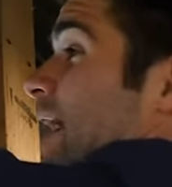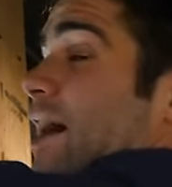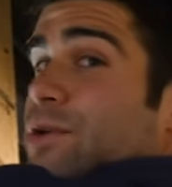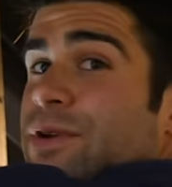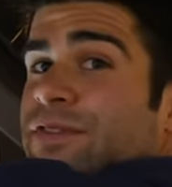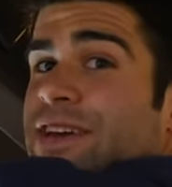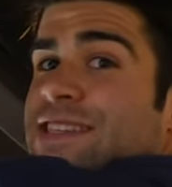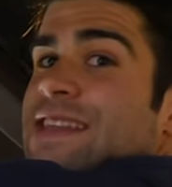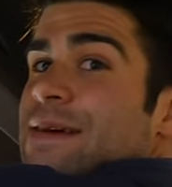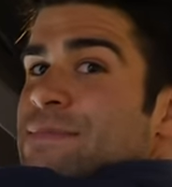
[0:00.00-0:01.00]
How do we
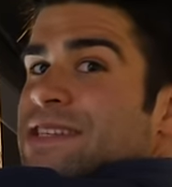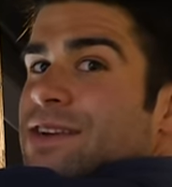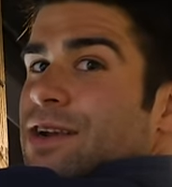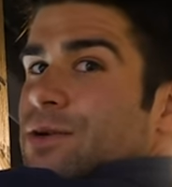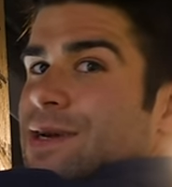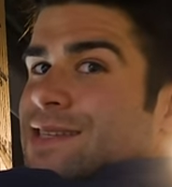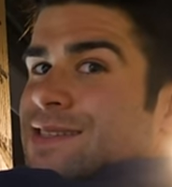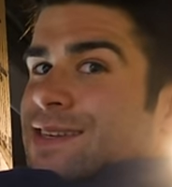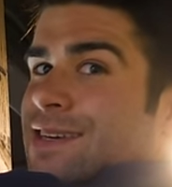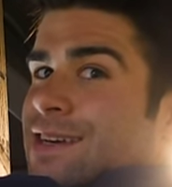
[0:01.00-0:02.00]
fix that, Mister
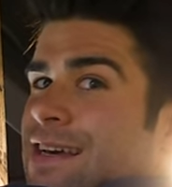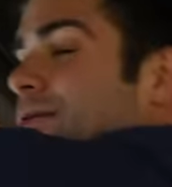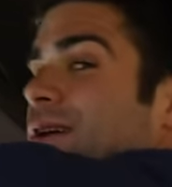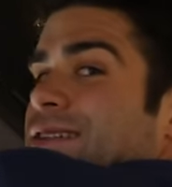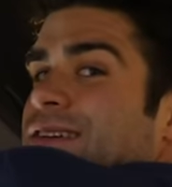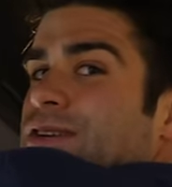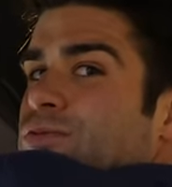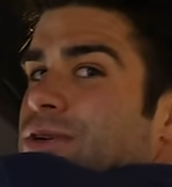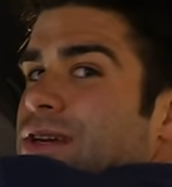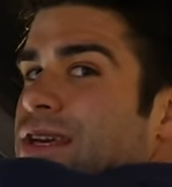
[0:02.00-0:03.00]
Lucas? Well, I tell you
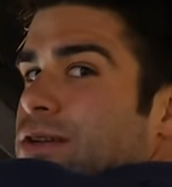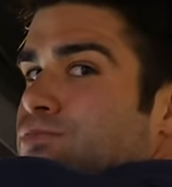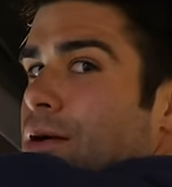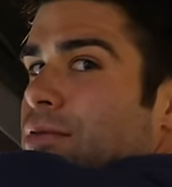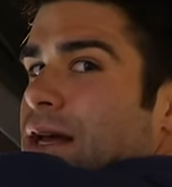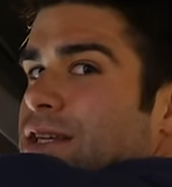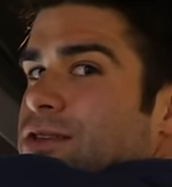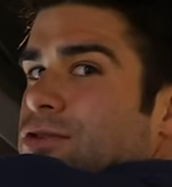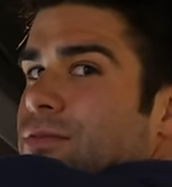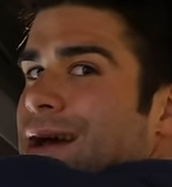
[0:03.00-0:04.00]
what, kid, you pull that
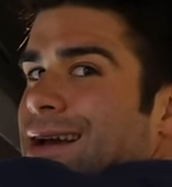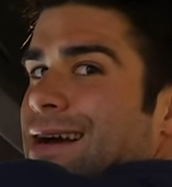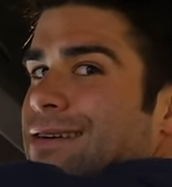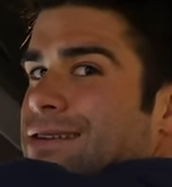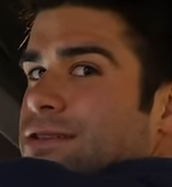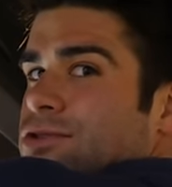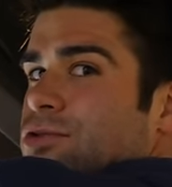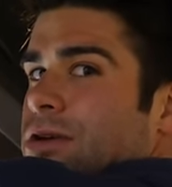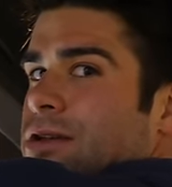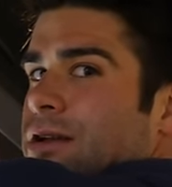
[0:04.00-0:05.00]
screw back out and you
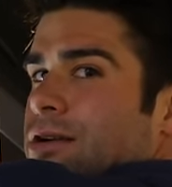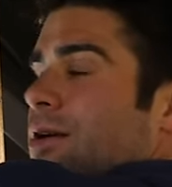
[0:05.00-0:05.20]
drill another